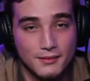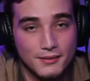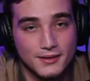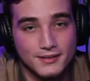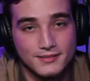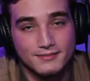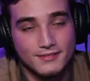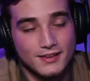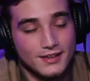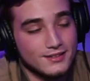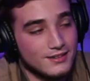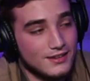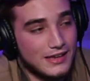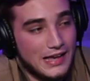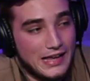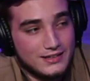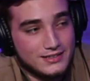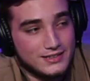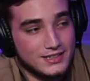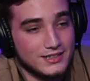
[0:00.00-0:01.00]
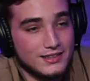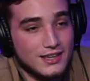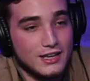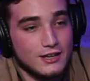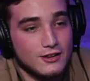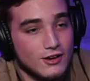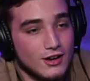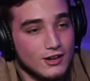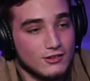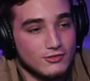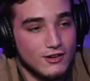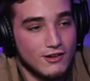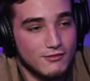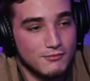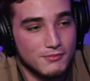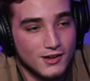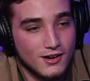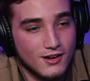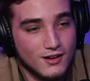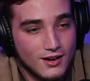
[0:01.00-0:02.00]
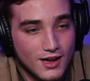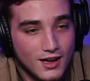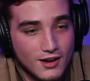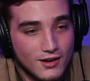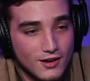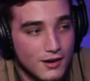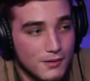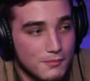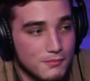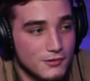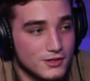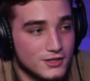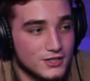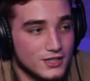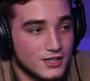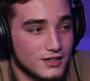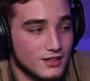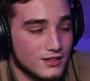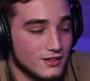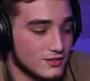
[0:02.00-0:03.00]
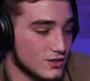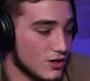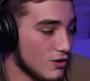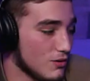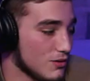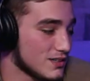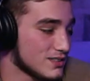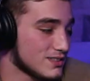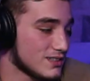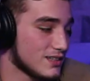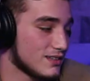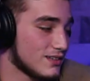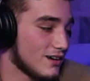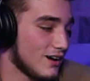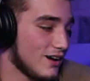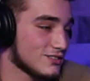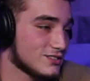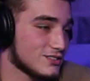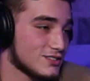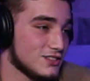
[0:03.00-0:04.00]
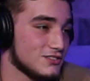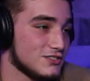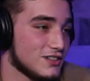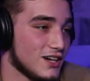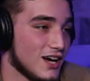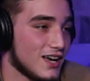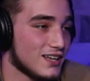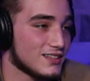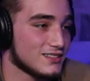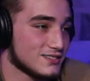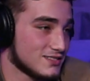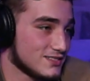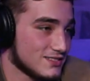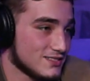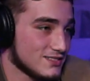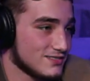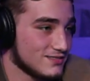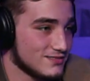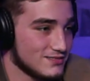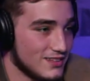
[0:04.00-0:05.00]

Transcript: yeah, man, that's it. that's it. Thank you guys for having me on. No. I, I, appreciate it as always, and I'll see you guys.